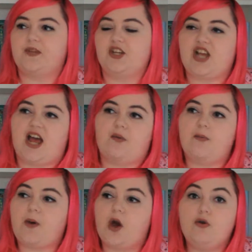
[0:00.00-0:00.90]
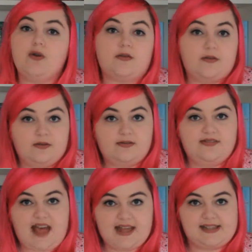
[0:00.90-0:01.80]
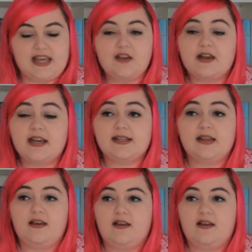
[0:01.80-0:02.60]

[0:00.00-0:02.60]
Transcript: Shadow and Bone and that series